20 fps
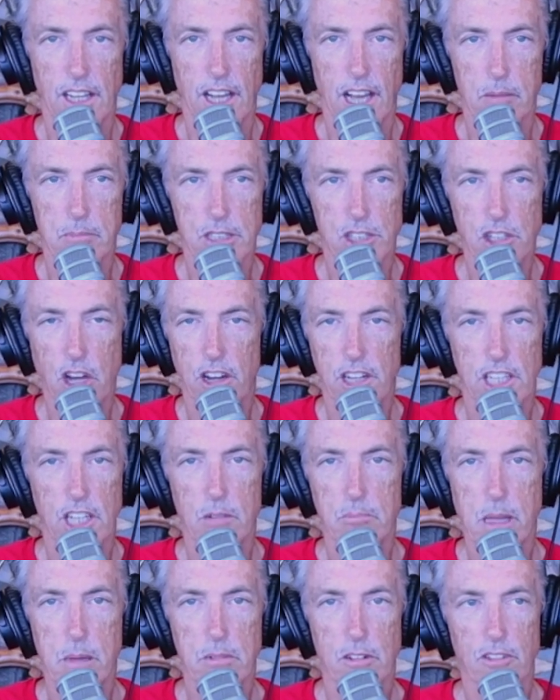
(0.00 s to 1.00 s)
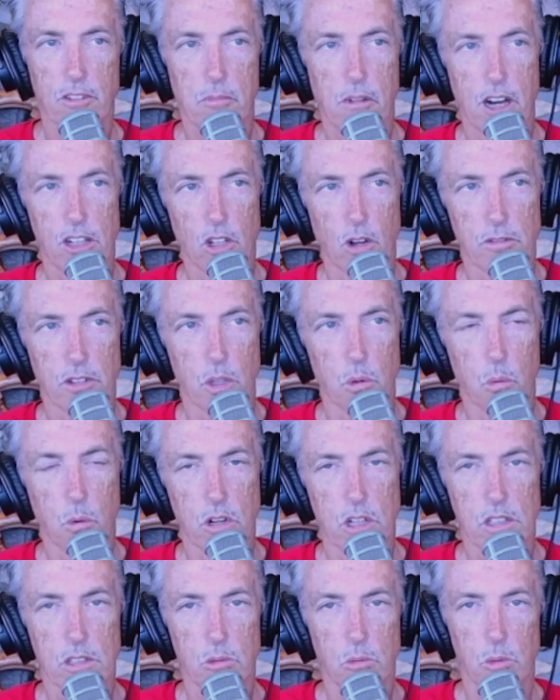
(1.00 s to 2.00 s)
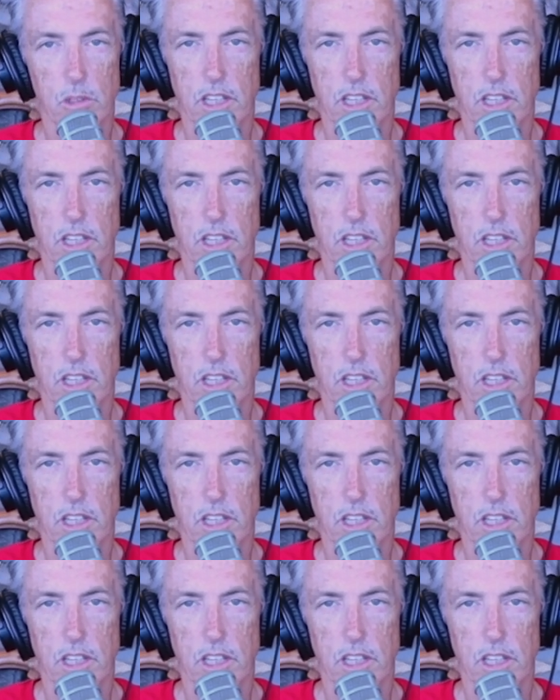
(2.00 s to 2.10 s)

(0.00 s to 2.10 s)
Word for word: I've been talking to people from all over the world,